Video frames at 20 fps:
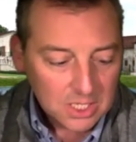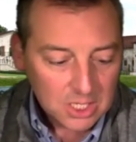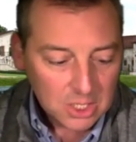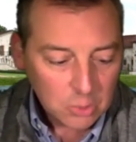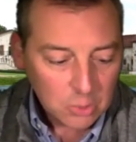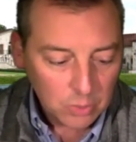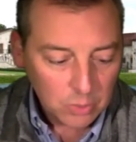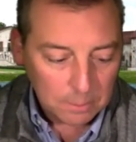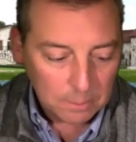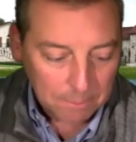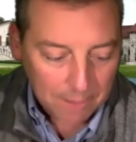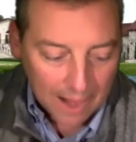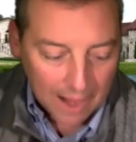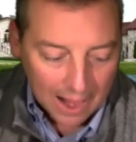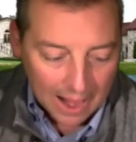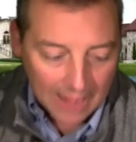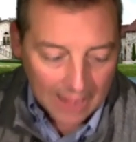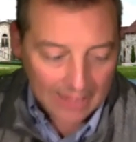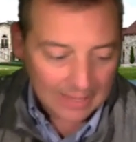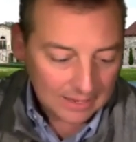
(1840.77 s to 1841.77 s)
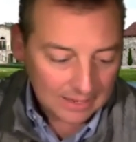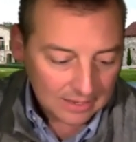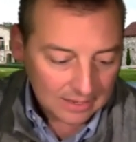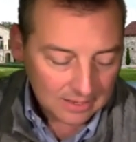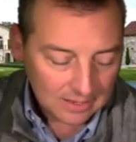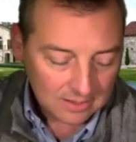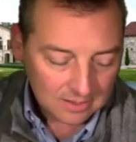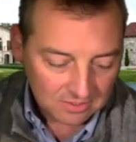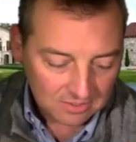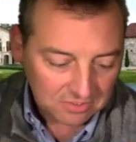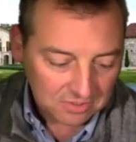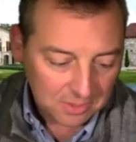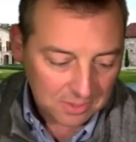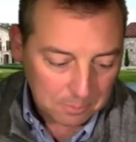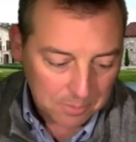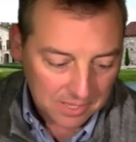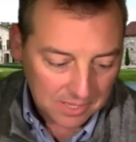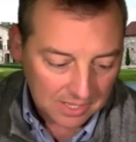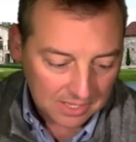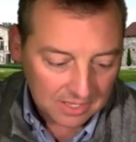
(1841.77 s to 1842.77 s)
We buy, this is the
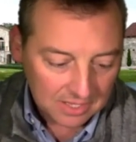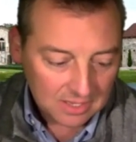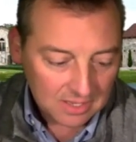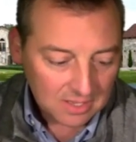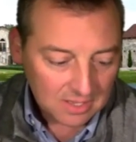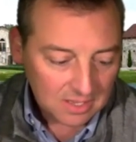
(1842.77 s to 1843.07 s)
B,